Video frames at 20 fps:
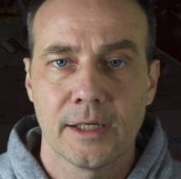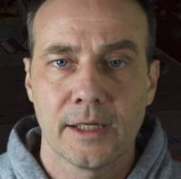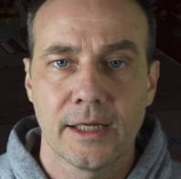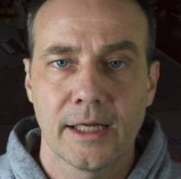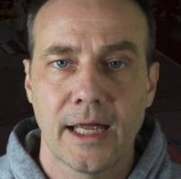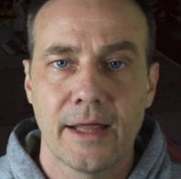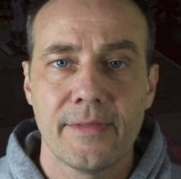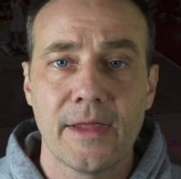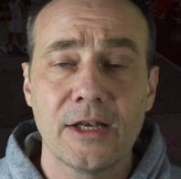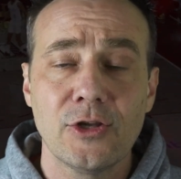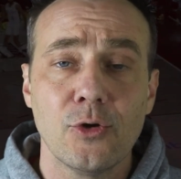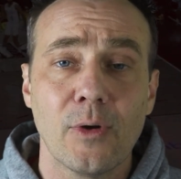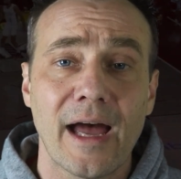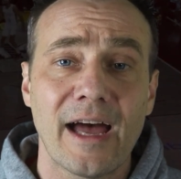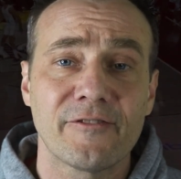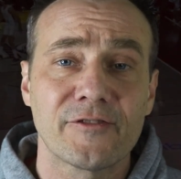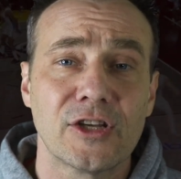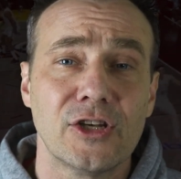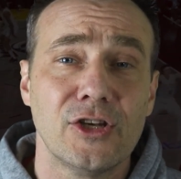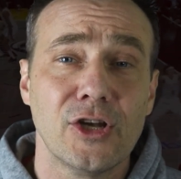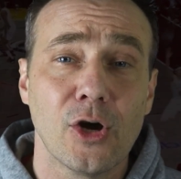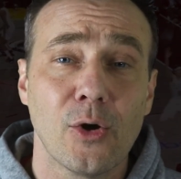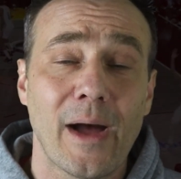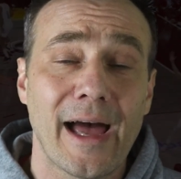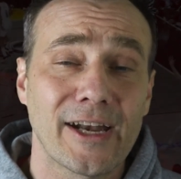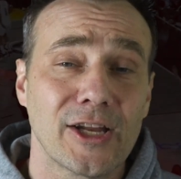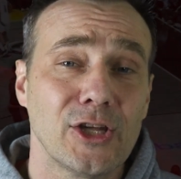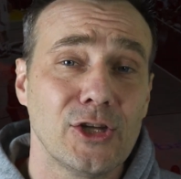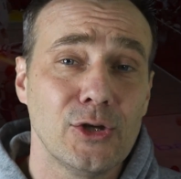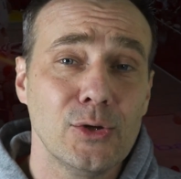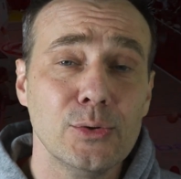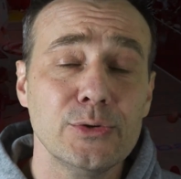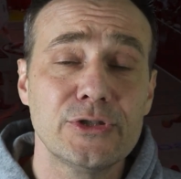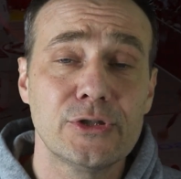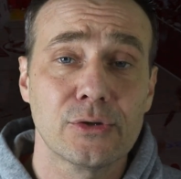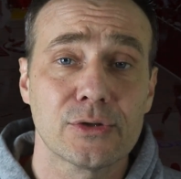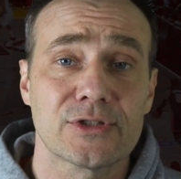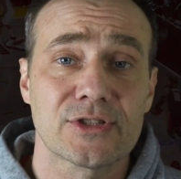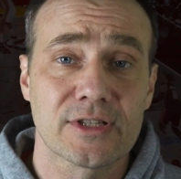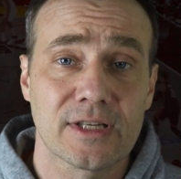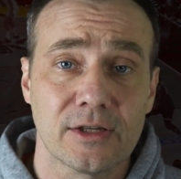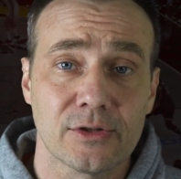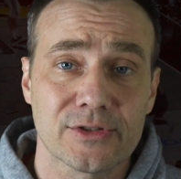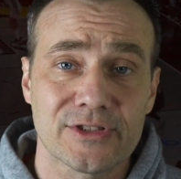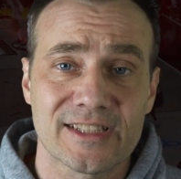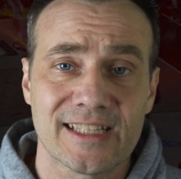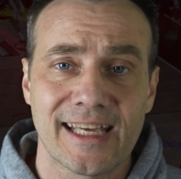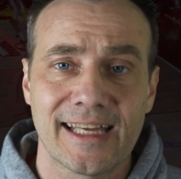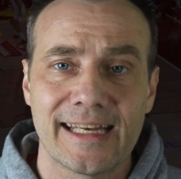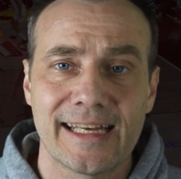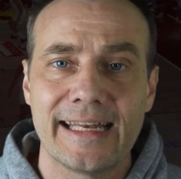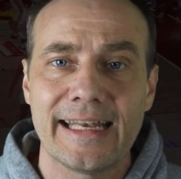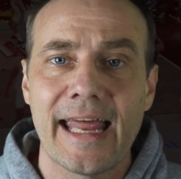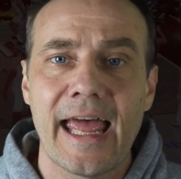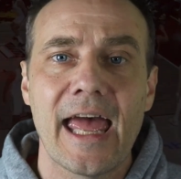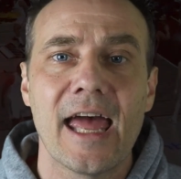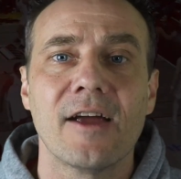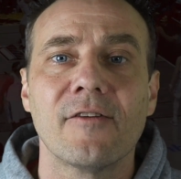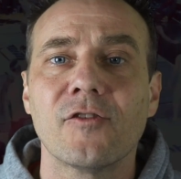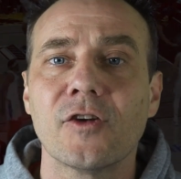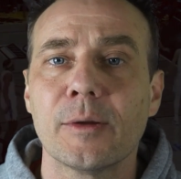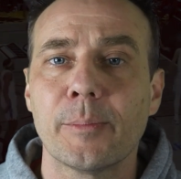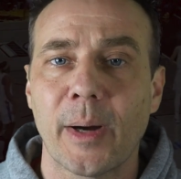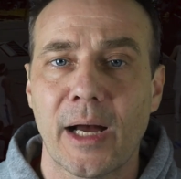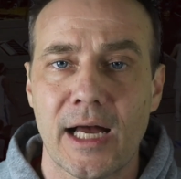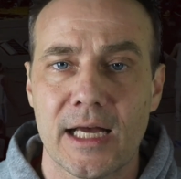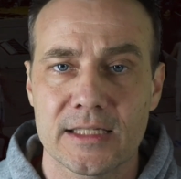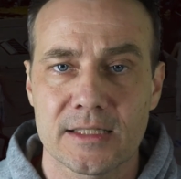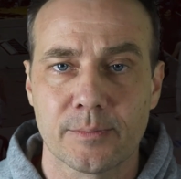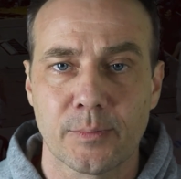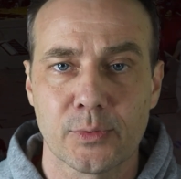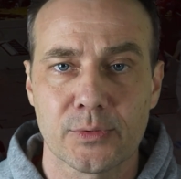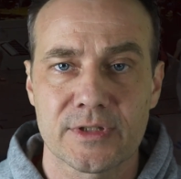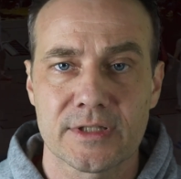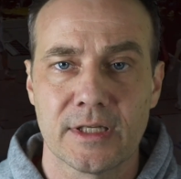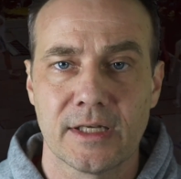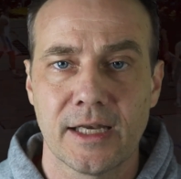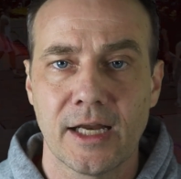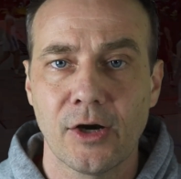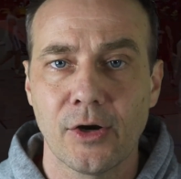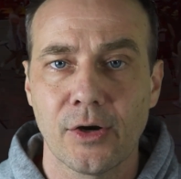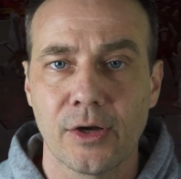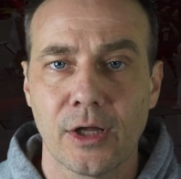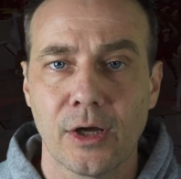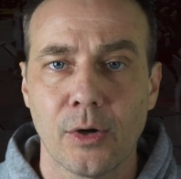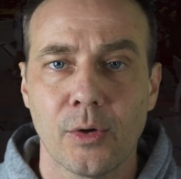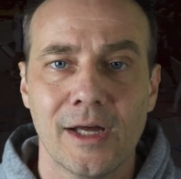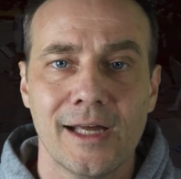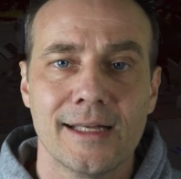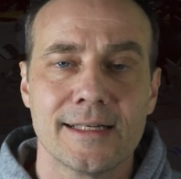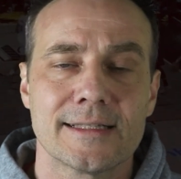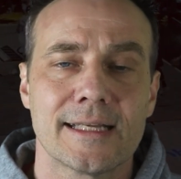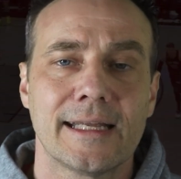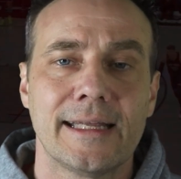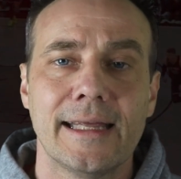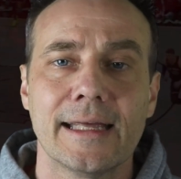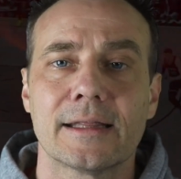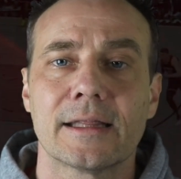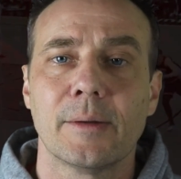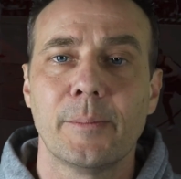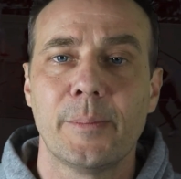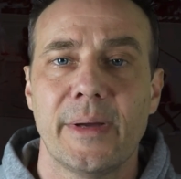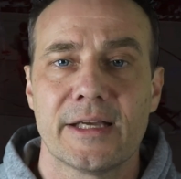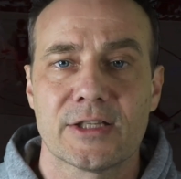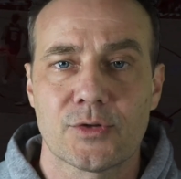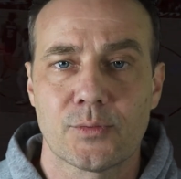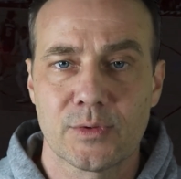And then you have to know how to use your skill set in every possible scenario to get the best